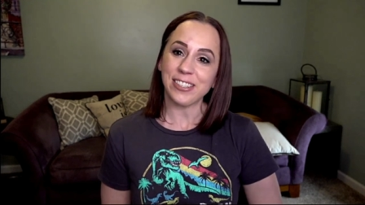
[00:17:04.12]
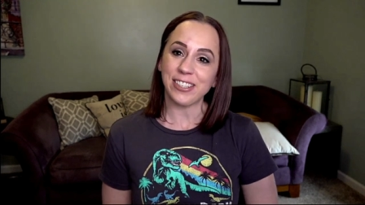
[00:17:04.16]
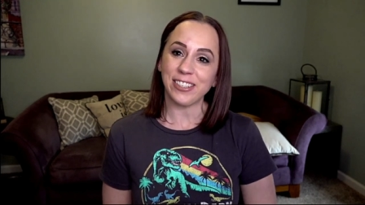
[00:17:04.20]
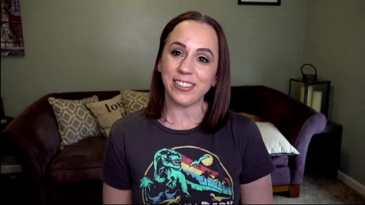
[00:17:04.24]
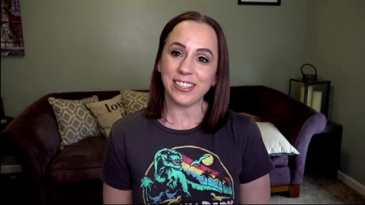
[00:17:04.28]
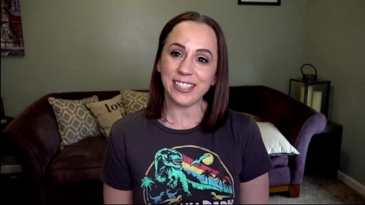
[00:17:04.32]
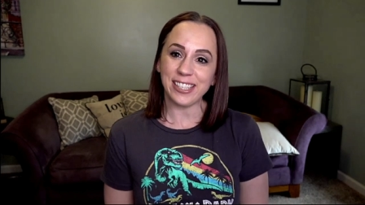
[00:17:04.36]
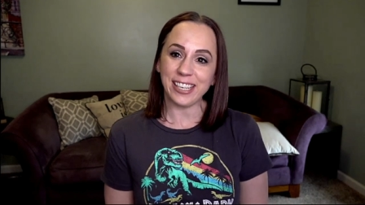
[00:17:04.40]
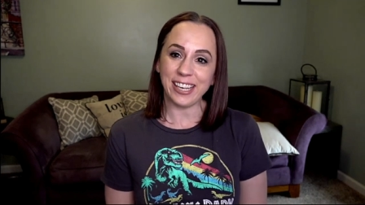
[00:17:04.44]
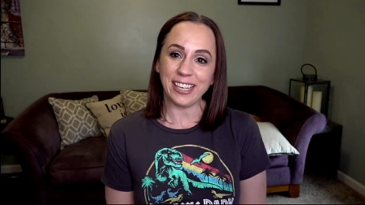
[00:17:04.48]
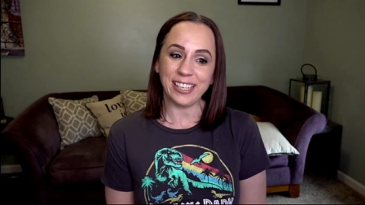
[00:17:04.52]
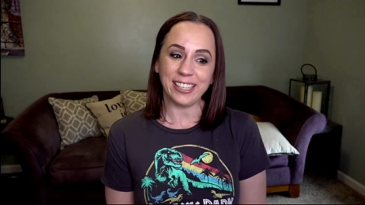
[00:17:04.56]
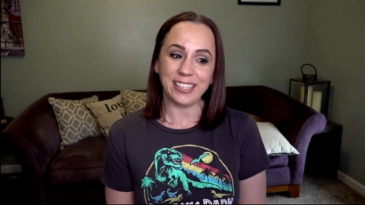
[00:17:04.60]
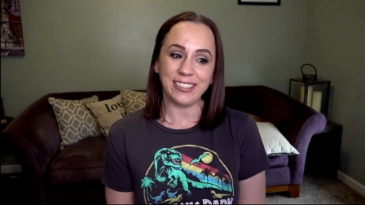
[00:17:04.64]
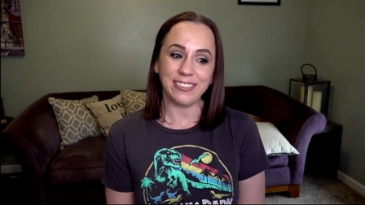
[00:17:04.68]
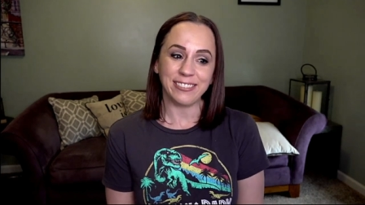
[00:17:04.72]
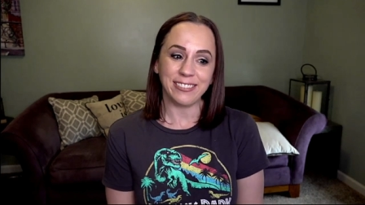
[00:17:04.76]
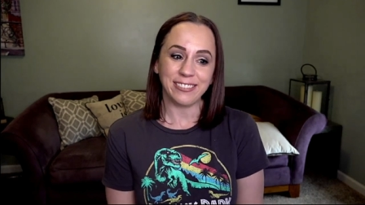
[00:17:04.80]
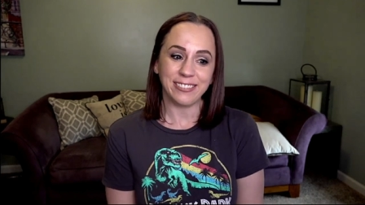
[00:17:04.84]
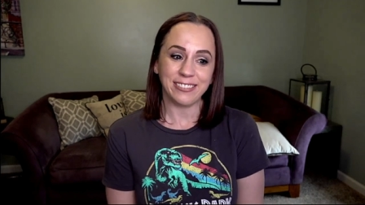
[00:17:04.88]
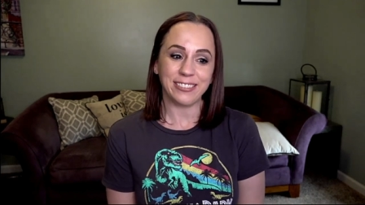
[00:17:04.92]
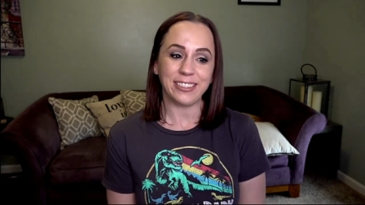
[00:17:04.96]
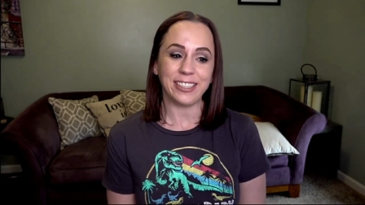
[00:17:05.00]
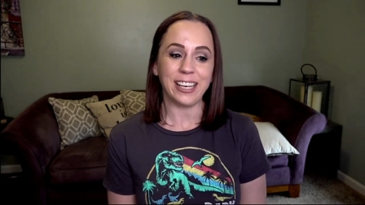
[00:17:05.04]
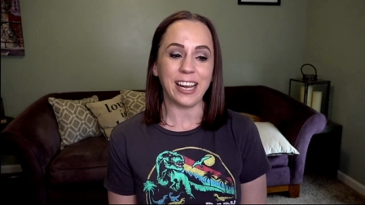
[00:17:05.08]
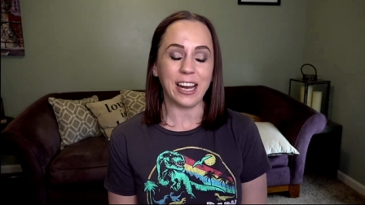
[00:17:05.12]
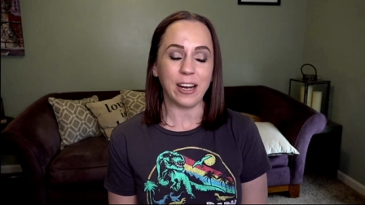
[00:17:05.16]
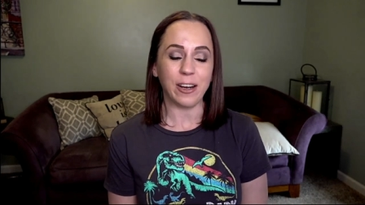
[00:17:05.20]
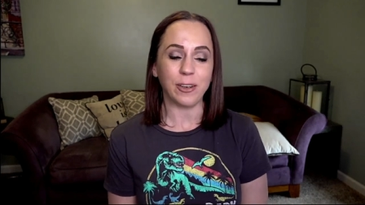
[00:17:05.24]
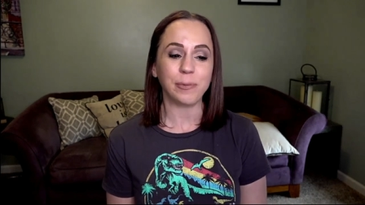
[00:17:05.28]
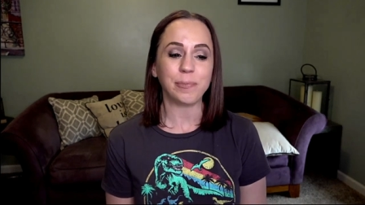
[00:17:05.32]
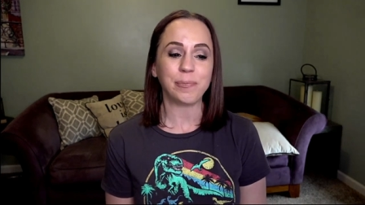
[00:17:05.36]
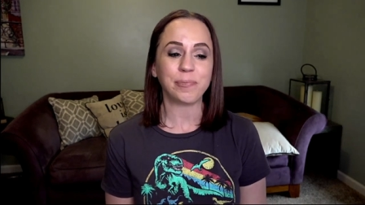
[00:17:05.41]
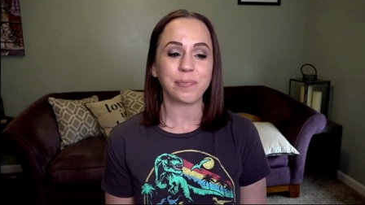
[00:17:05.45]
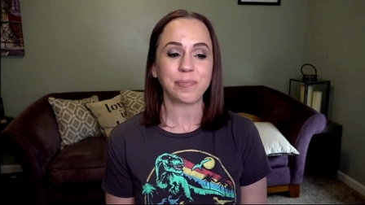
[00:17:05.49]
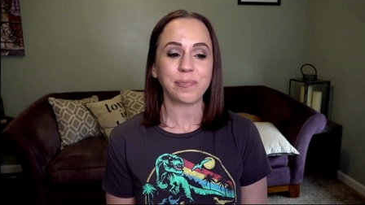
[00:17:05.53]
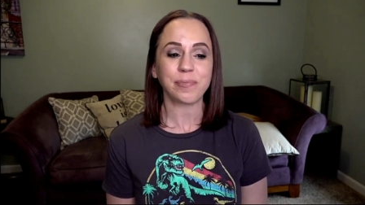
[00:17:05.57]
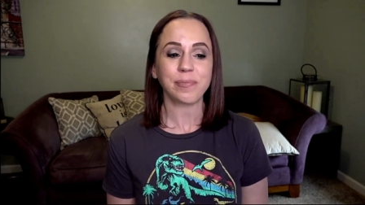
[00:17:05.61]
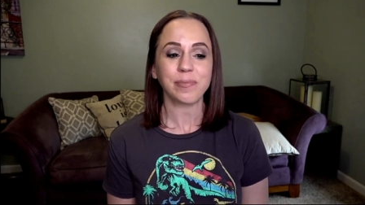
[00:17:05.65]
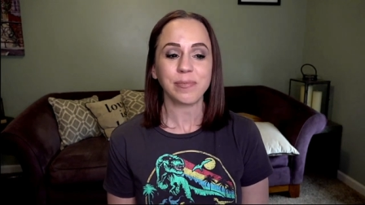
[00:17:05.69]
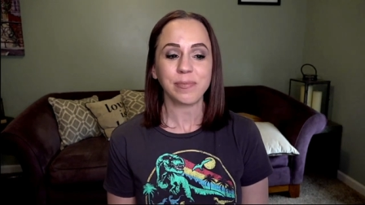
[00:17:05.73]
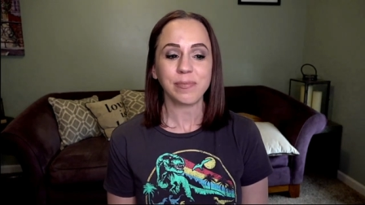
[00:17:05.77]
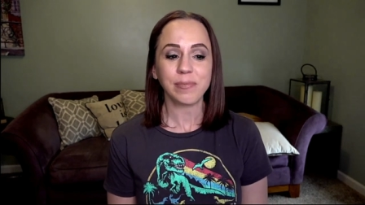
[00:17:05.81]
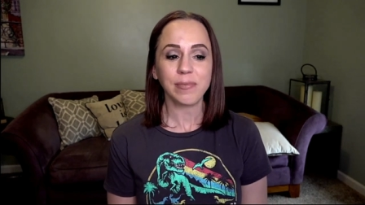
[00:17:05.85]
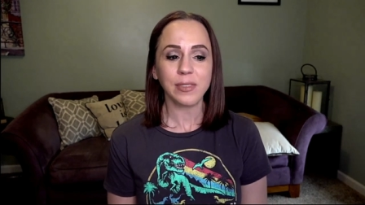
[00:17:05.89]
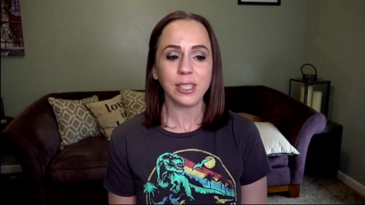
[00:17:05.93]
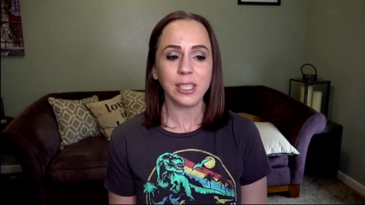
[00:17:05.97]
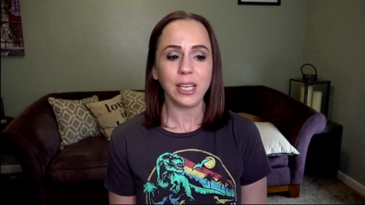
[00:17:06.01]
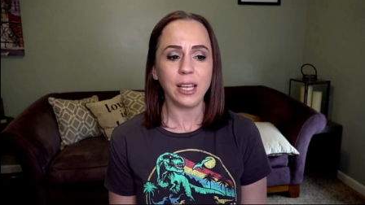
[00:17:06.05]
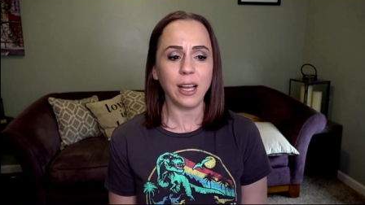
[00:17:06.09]
excited. Now,
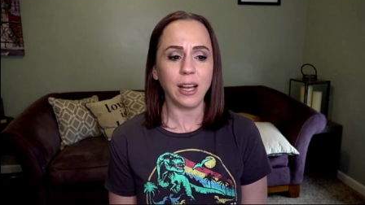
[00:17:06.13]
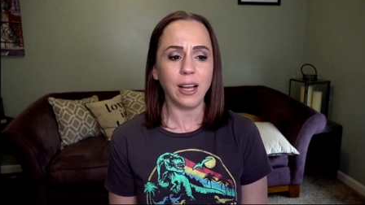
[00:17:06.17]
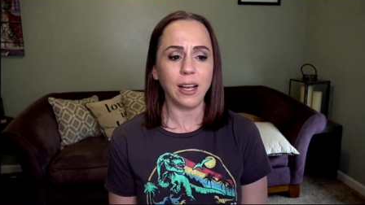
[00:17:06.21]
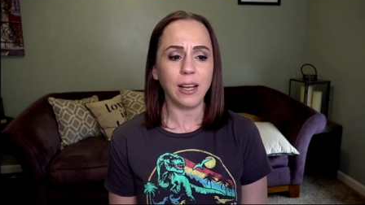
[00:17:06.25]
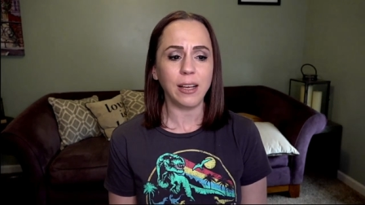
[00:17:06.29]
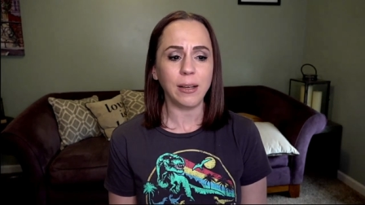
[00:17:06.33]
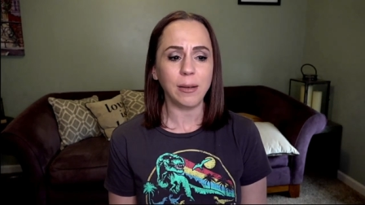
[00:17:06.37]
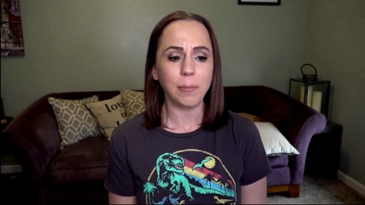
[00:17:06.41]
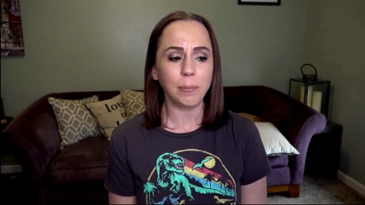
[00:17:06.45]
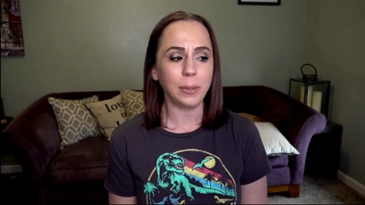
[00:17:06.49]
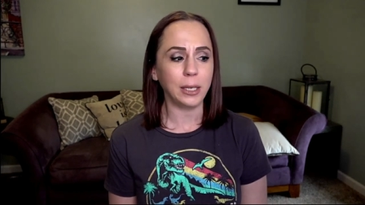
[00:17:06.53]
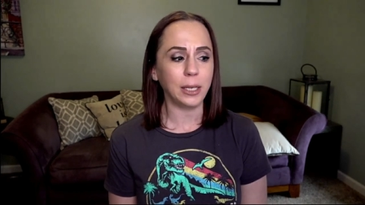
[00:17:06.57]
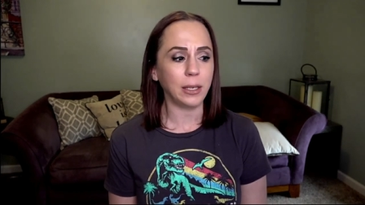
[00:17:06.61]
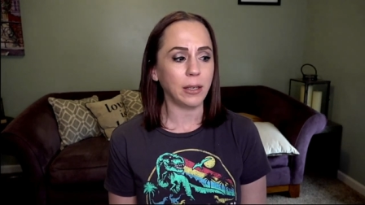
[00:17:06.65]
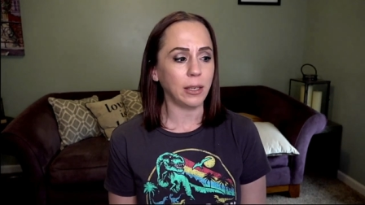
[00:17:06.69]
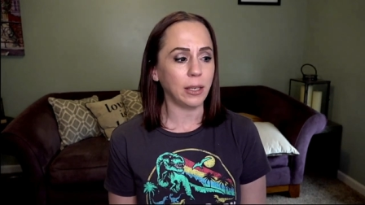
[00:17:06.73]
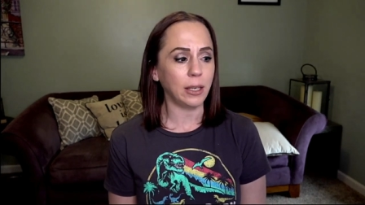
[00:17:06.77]
um.